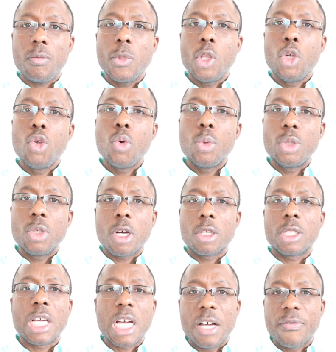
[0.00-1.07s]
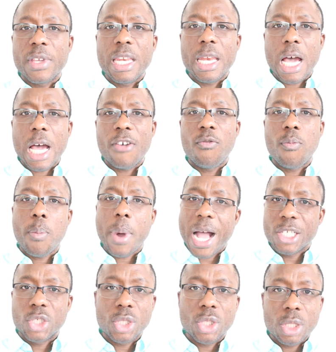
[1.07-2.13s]
you will not have enough
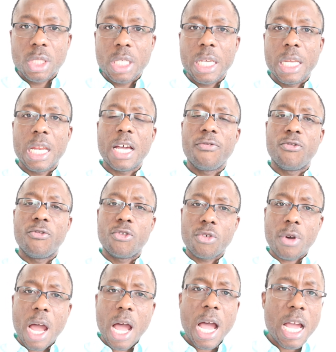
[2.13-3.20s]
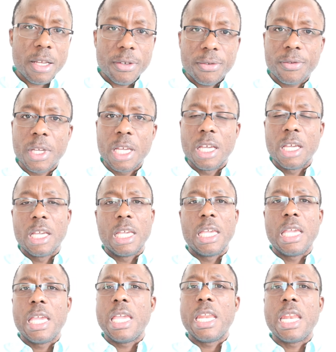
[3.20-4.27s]
passion, enough drive,
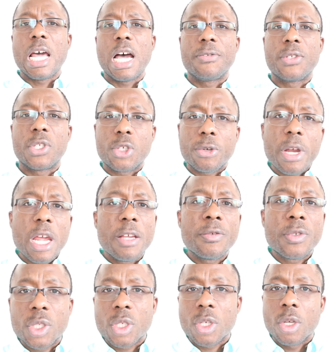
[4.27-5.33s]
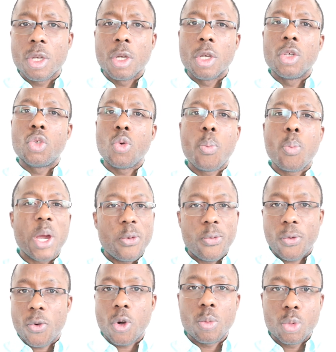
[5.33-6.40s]
enough strength to
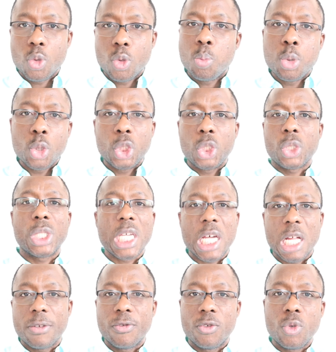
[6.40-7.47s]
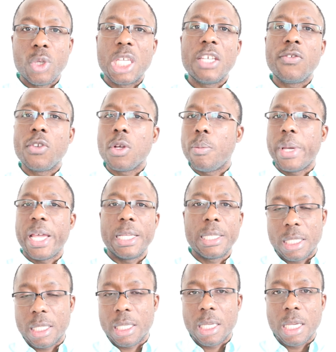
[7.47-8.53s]
perform, to push yourself, to give your best.